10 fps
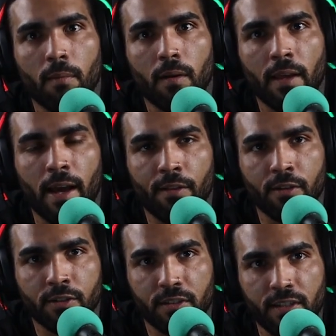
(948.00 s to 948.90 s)
yeah,
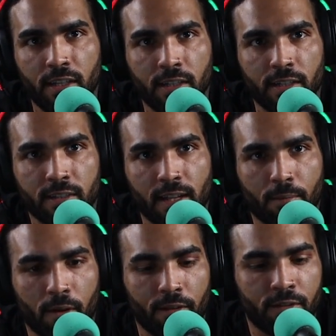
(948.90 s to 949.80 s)
there's a scene in Step
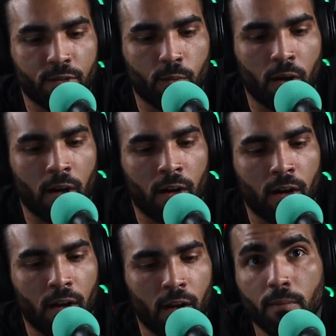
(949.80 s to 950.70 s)
Brothers where
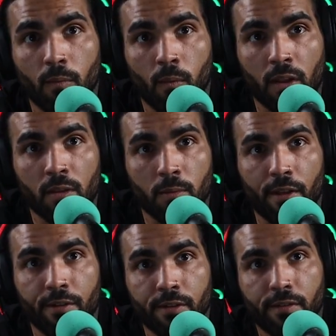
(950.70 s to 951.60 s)
one of the
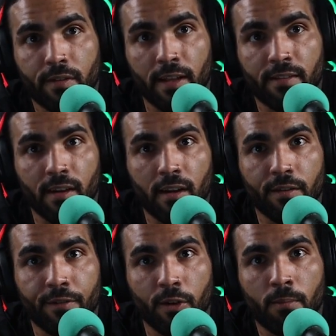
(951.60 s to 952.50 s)
brothers gets an
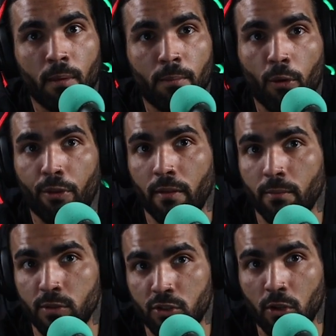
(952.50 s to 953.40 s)
interview, but both of them
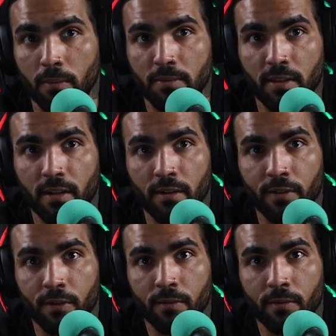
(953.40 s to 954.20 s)
will show up to the interview